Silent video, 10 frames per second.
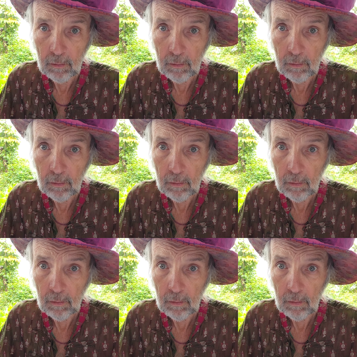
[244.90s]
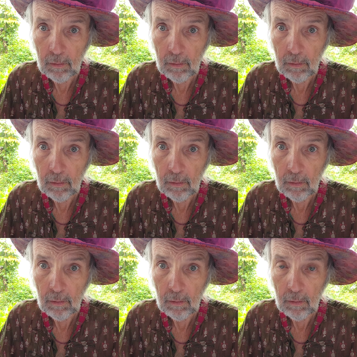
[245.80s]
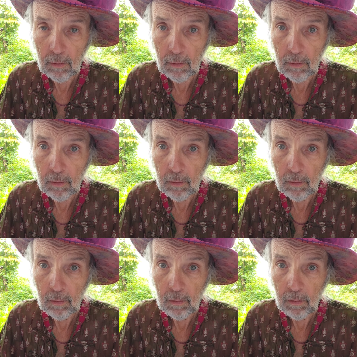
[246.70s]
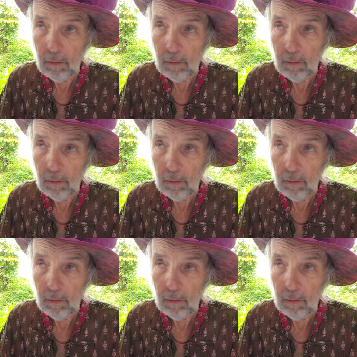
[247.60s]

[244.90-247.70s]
Nothing is said.